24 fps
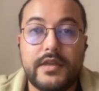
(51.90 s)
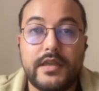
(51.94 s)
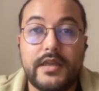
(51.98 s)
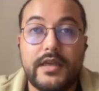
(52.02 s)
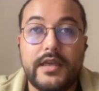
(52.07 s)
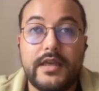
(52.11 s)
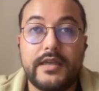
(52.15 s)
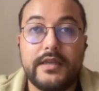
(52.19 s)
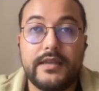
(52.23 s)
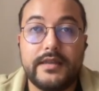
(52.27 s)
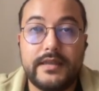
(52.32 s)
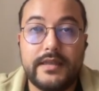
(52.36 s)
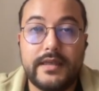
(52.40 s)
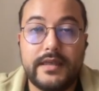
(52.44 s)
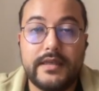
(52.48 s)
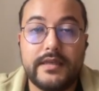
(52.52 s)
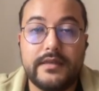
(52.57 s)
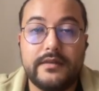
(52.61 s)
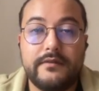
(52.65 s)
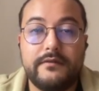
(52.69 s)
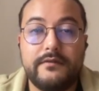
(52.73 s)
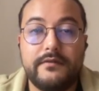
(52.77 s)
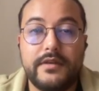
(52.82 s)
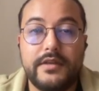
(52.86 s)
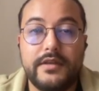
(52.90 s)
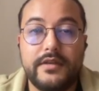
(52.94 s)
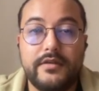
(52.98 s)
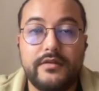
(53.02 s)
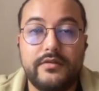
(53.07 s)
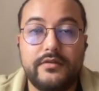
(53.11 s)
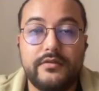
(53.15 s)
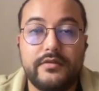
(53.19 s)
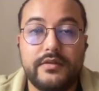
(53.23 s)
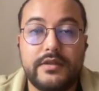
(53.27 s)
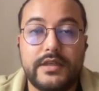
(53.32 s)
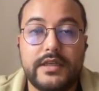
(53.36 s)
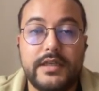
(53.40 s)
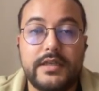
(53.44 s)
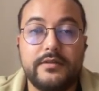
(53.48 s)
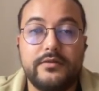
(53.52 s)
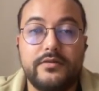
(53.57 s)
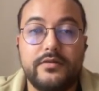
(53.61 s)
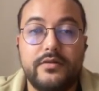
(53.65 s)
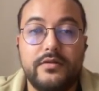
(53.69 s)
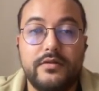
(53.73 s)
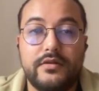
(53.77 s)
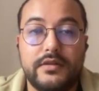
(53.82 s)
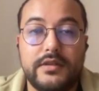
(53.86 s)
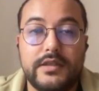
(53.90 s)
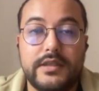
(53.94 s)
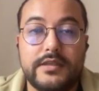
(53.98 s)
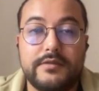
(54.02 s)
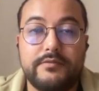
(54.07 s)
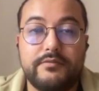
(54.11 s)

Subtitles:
And then we need to grant all these